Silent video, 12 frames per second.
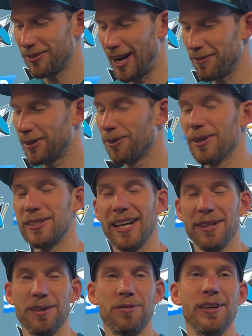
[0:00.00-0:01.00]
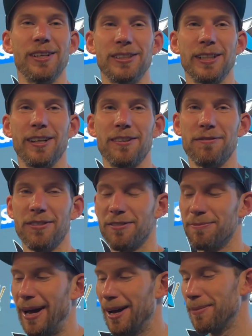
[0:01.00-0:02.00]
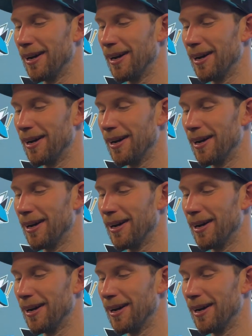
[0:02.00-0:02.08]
every goalie's had their fair share of, of bad